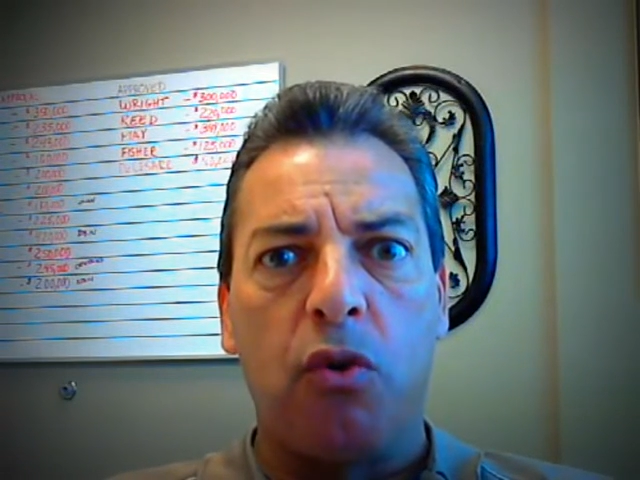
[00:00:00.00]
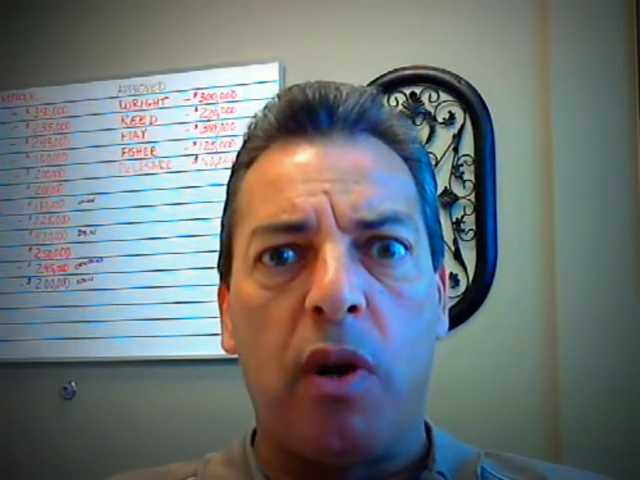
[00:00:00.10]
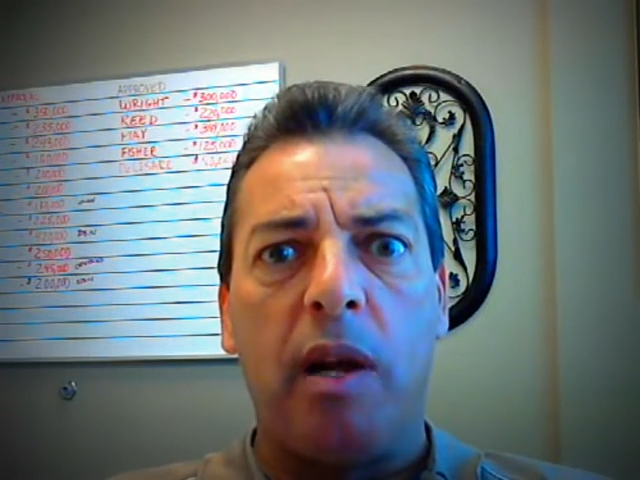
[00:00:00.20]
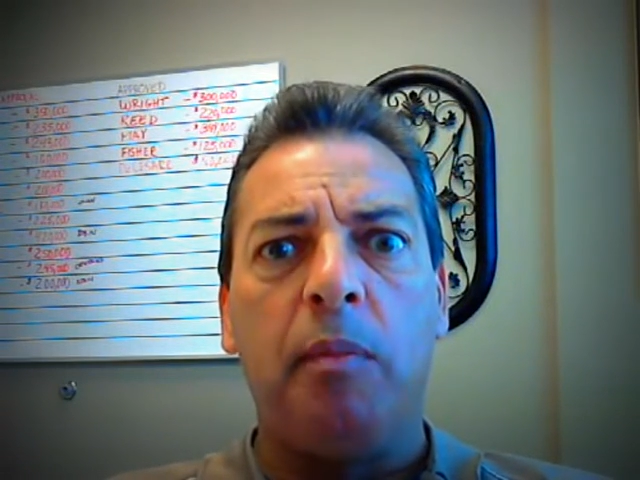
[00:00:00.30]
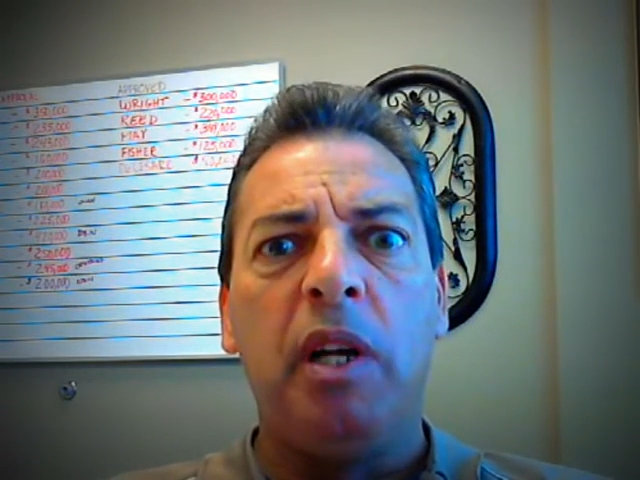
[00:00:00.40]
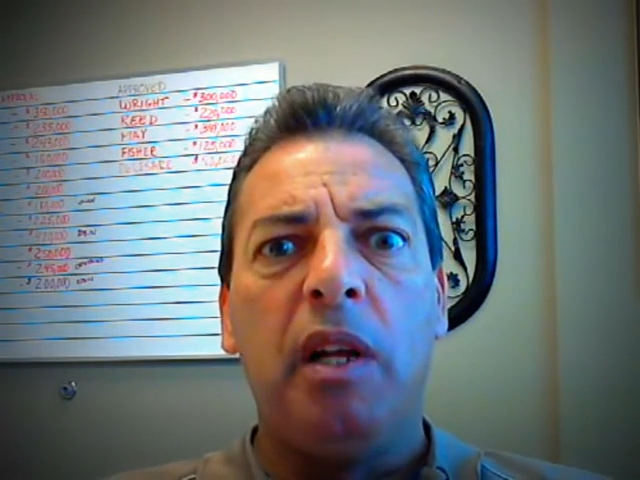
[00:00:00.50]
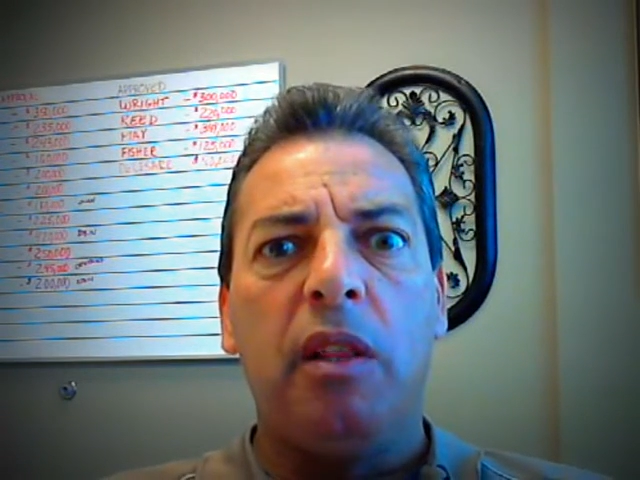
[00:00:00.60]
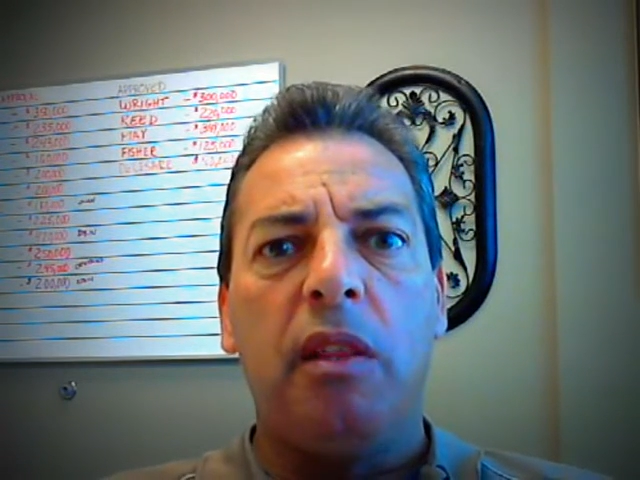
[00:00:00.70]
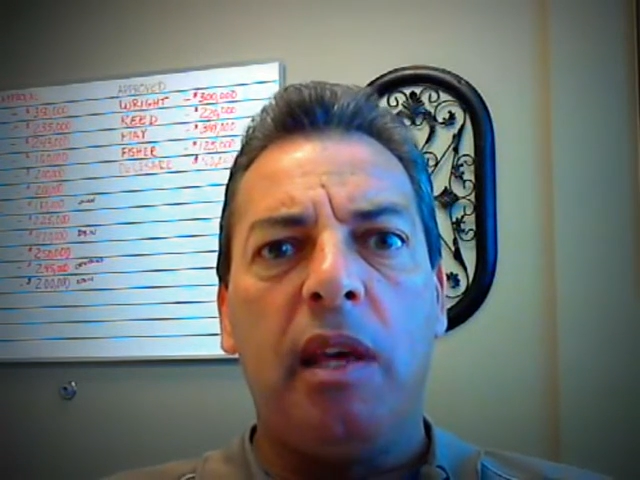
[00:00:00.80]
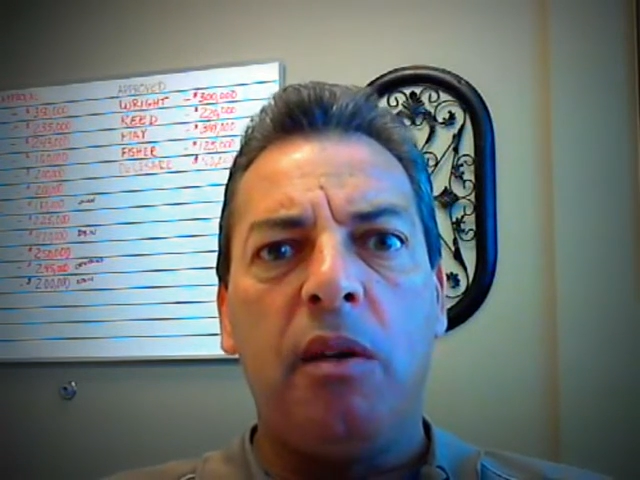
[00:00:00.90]
program,
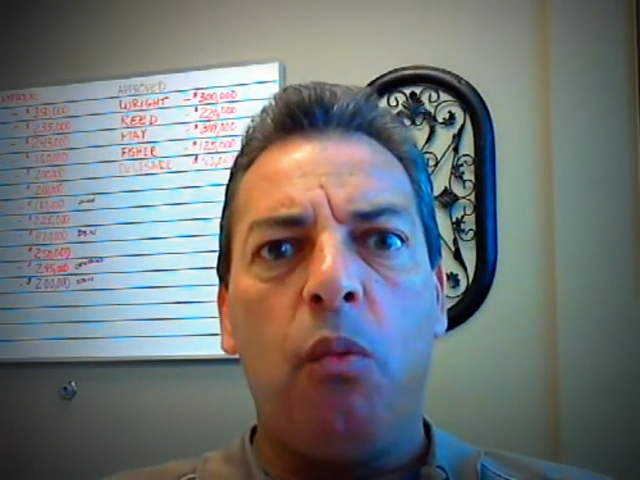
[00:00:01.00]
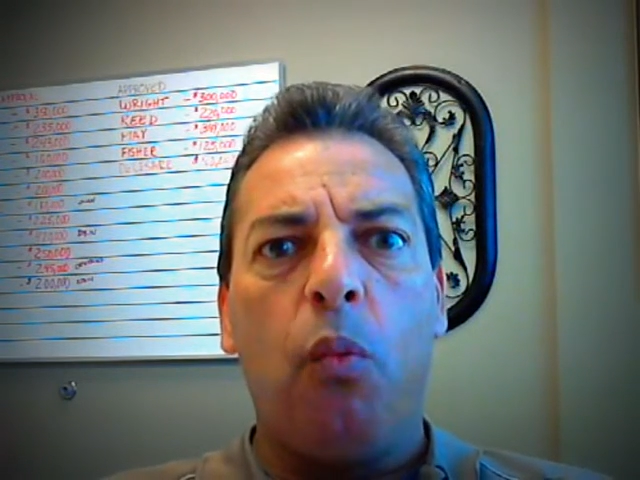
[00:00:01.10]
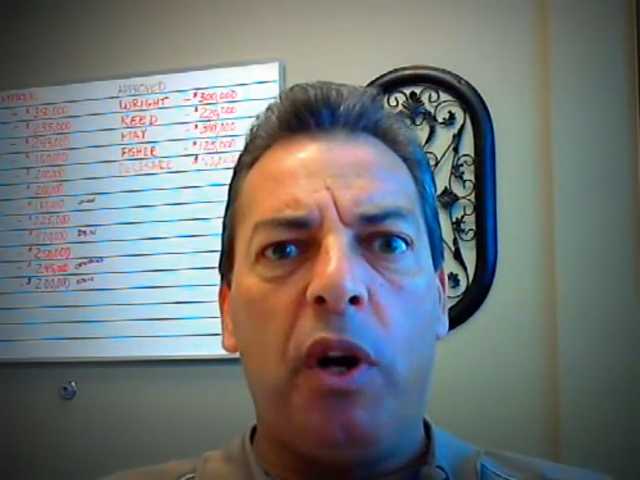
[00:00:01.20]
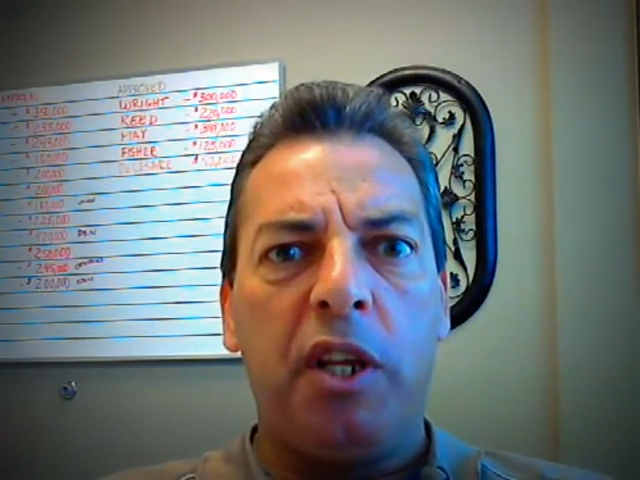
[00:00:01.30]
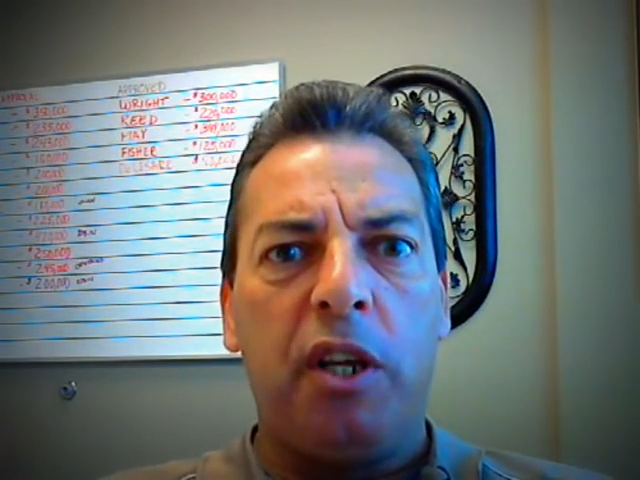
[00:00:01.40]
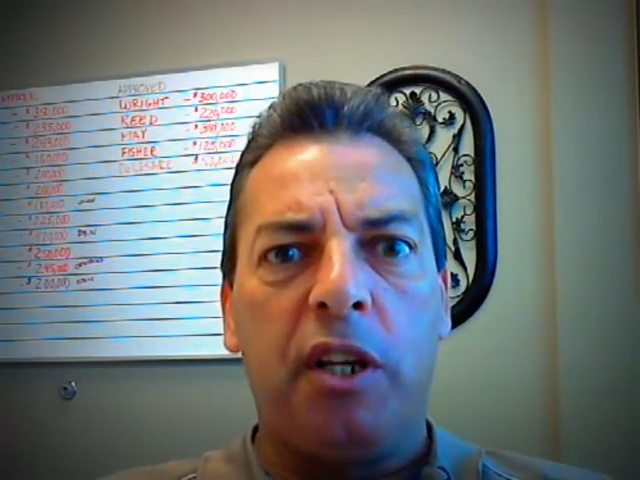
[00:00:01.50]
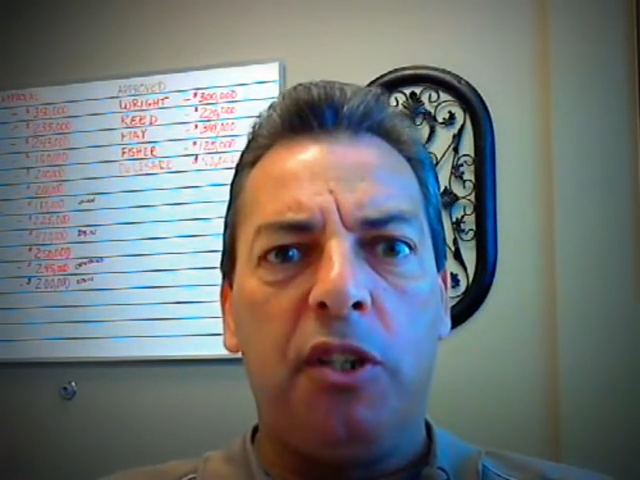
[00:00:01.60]
then what